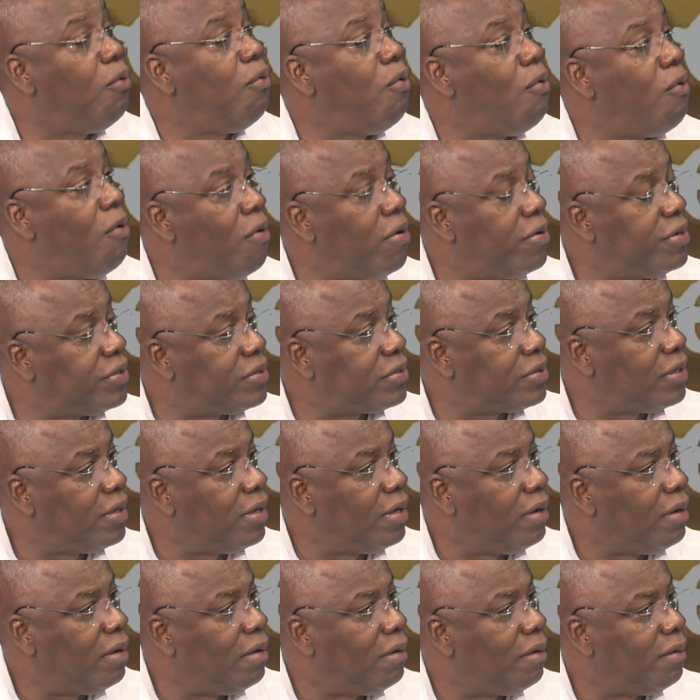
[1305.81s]
wants
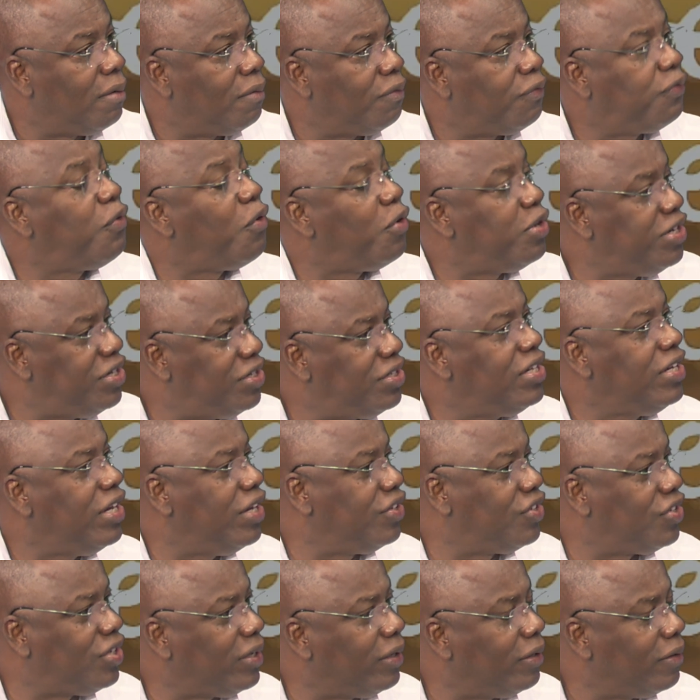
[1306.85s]
for the
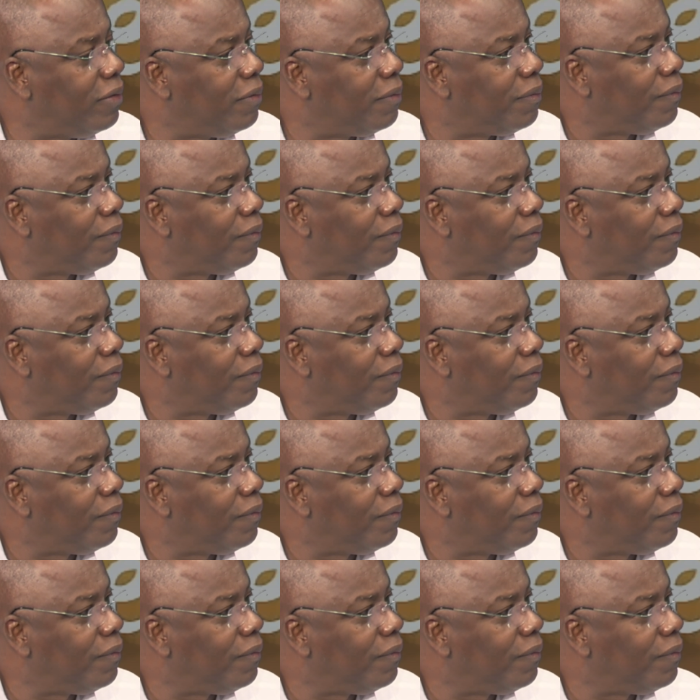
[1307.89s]
THA.